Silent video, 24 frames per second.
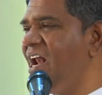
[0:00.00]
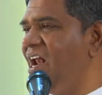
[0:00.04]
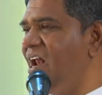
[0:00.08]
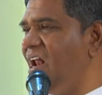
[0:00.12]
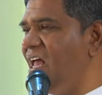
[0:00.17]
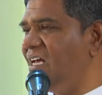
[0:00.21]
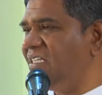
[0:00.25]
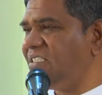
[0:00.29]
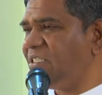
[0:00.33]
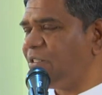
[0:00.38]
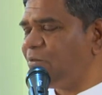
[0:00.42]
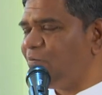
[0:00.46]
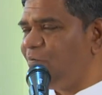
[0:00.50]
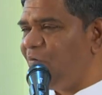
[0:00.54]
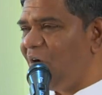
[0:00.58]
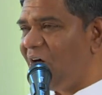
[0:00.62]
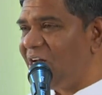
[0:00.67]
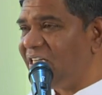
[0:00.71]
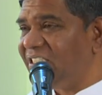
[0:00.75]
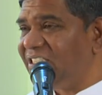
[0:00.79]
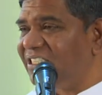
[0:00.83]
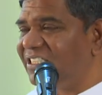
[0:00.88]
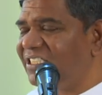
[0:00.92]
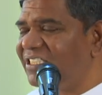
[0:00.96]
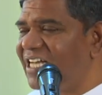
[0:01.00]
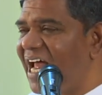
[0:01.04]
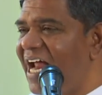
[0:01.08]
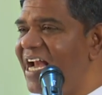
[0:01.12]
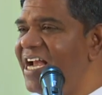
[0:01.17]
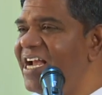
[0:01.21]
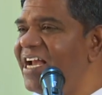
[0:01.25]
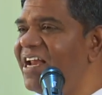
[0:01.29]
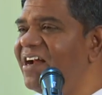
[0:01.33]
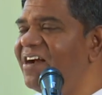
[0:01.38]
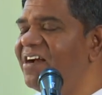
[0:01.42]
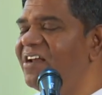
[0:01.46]
lust for
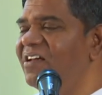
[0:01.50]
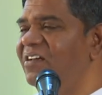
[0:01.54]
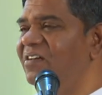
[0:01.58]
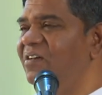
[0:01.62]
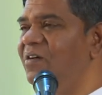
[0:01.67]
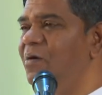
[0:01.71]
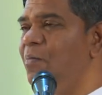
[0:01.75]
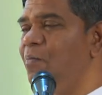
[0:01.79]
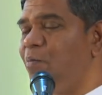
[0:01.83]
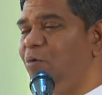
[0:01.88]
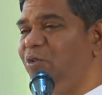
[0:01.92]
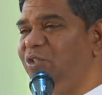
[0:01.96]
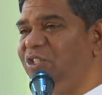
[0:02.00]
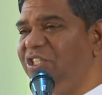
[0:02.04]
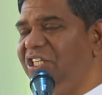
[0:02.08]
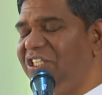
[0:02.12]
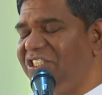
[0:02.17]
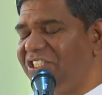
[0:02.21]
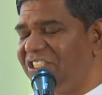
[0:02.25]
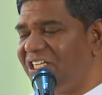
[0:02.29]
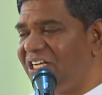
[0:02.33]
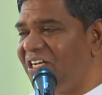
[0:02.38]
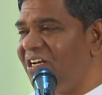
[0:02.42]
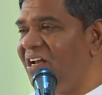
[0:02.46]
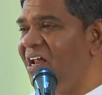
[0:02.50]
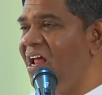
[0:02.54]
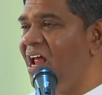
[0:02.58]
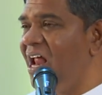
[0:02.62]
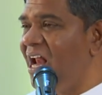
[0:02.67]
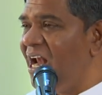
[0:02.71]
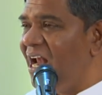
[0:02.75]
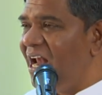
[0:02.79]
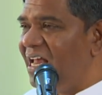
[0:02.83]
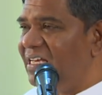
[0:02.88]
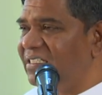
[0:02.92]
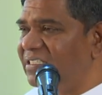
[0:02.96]
standard, position,
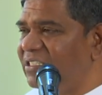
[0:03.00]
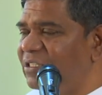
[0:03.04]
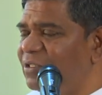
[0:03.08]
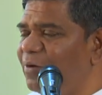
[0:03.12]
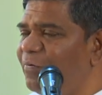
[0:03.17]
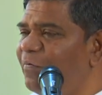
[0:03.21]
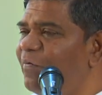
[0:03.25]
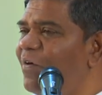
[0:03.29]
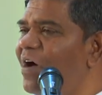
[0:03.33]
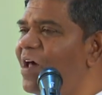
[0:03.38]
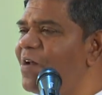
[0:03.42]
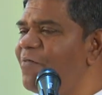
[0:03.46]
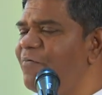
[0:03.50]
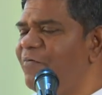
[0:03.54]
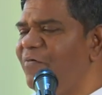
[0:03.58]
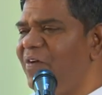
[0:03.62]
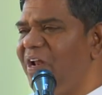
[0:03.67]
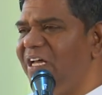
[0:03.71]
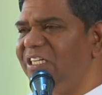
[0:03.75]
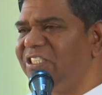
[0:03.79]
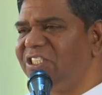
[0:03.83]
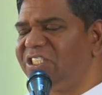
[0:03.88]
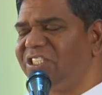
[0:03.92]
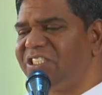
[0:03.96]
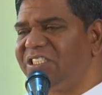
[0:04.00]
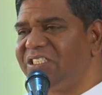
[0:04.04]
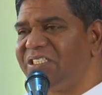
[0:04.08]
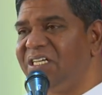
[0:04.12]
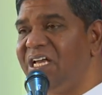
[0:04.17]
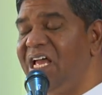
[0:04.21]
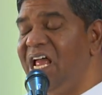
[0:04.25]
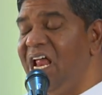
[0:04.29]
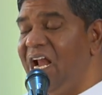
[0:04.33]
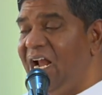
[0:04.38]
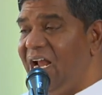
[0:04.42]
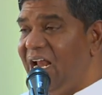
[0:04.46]
lust for flesh,
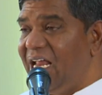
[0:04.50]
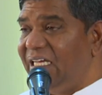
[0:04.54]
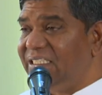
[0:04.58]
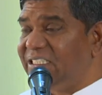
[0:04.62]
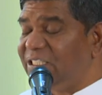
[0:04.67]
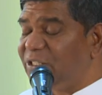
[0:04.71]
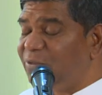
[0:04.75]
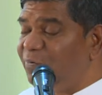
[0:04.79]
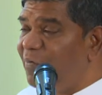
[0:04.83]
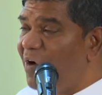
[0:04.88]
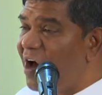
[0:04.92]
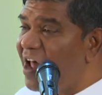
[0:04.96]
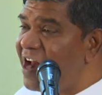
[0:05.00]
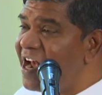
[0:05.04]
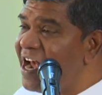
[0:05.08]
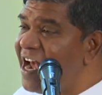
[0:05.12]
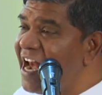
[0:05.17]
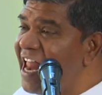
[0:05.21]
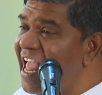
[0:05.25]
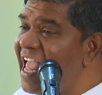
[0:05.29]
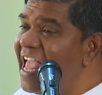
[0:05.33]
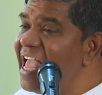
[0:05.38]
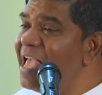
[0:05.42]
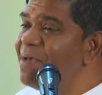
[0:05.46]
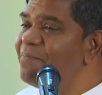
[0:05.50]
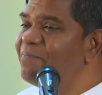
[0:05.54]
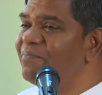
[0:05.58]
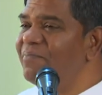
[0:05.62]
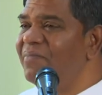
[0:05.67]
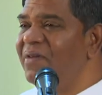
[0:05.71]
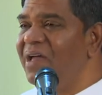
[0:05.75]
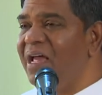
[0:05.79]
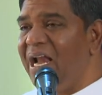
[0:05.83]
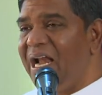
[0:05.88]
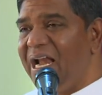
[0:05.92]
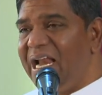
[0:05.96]
lust for name,
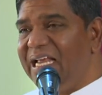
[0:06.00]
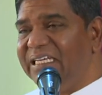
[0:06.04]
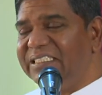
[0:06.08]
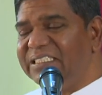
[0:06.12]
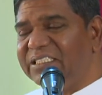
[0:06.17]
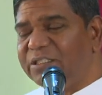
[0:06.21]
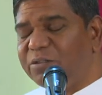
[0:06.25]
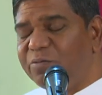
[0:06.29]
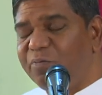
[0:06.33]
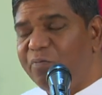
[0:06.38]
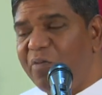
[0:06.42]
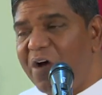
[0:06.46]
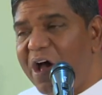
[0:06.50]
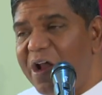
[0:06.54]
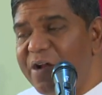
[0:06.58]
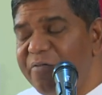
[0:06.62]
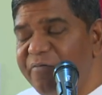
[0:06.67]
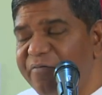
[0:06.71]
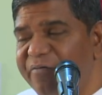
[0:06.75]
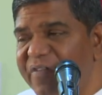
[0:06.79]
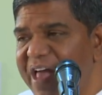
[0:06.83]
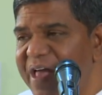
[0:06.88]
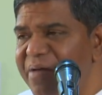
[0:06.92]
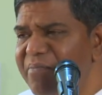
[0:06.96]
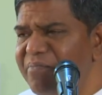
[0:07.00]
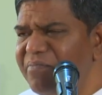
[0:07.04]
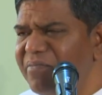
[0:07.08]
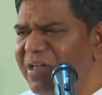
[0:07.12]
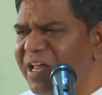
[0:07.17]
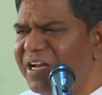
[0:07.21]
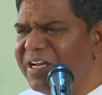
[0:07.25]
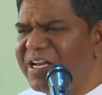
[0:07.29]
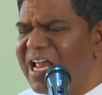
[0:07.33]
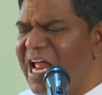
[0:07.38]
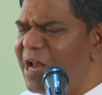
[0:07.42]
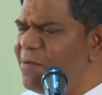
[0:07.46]
lust for fame.
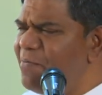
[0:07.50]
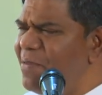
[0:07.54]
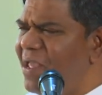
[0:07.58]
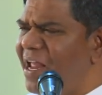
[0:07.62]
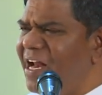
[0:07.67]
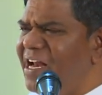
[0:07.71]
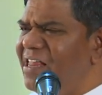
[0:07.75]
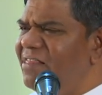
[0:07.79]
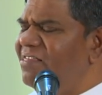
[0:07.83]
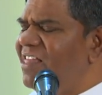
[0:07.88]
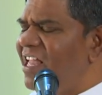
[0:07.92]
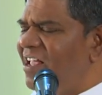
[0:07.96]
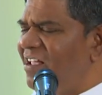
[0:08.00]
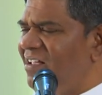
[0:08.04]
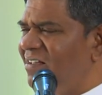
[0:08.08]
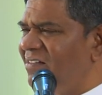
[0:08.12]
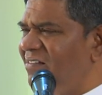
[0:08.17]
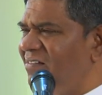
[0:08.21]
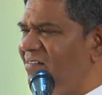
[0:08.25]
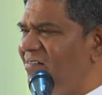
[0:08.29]
It can be anything.